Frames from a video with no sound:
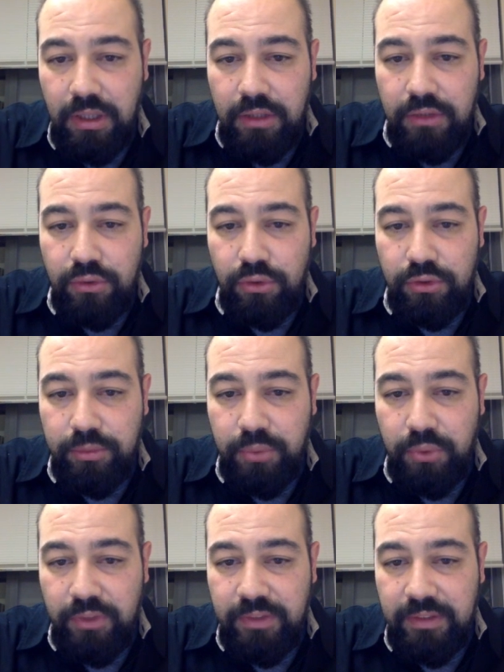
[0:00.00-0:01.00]
so the
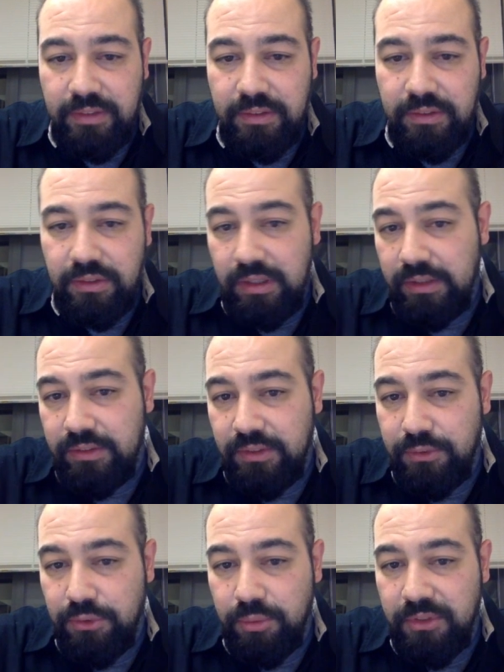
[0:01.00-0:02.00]
process is, let's
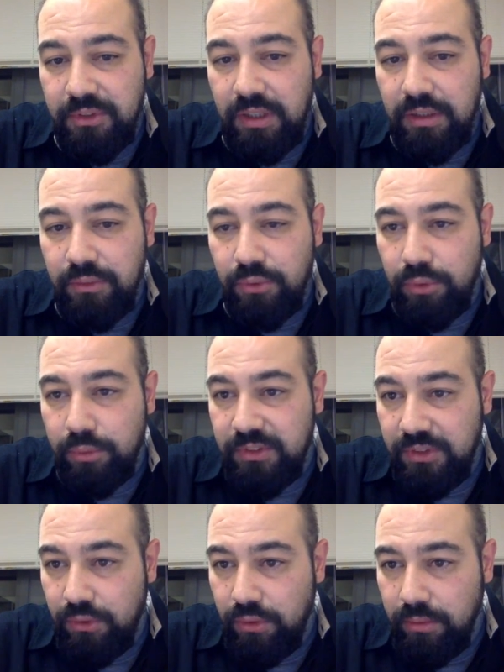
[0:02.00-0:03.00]
assume, starting from
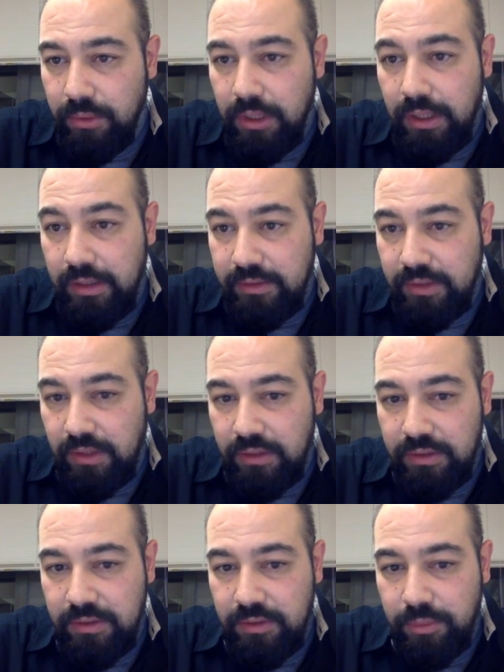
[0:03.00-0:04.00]
0 as the
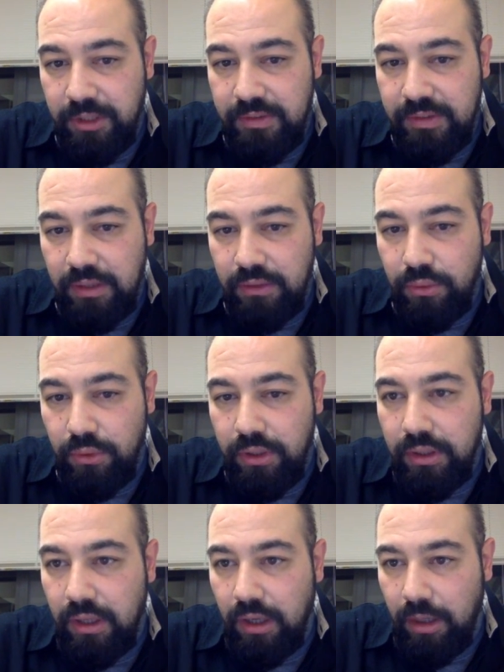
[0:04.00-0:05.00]
address space and
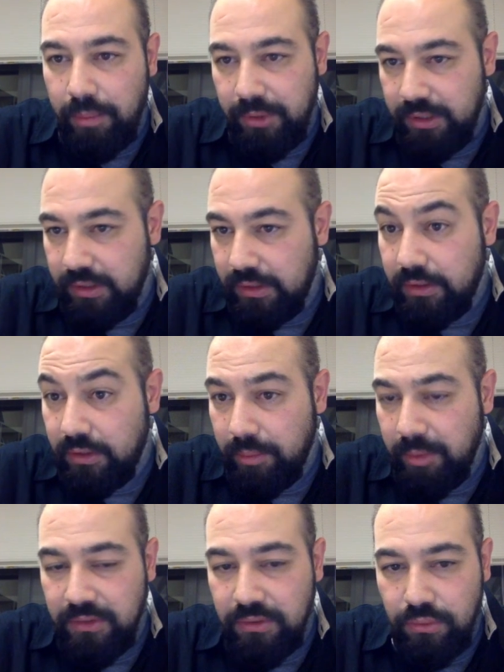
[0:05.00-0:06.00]
going up in an
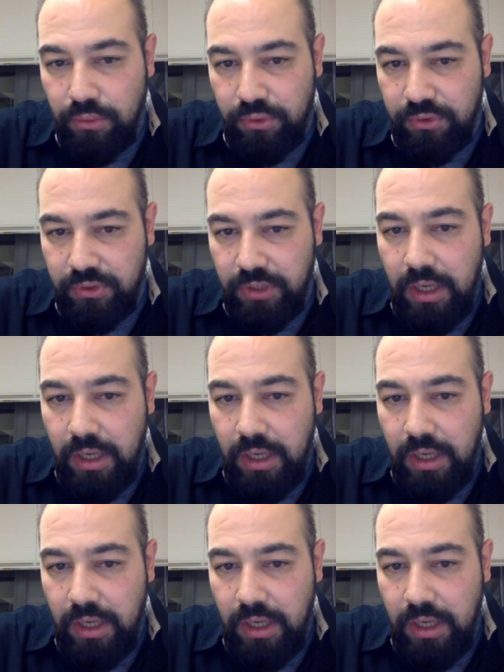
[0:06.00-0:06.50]
incremental order.